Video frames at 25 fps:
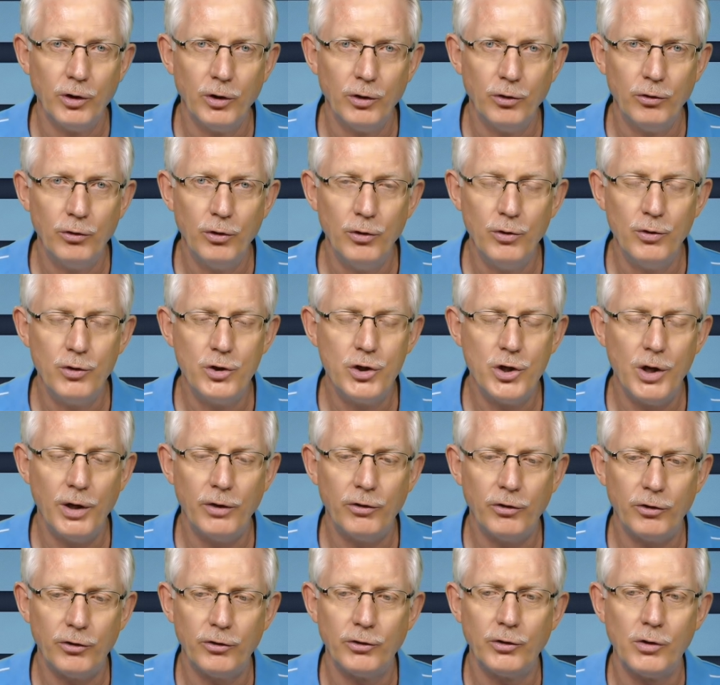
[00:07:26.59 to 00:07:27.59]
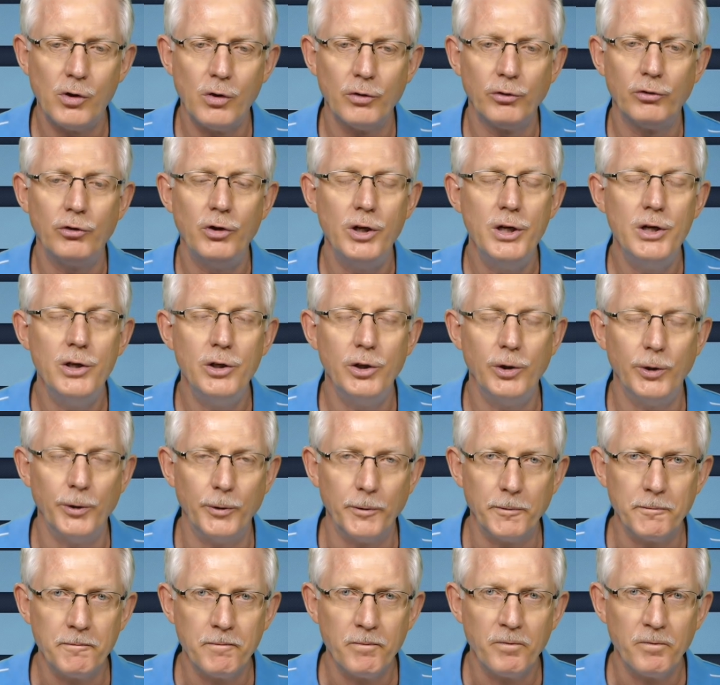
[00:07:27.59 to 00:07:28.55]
to just continue,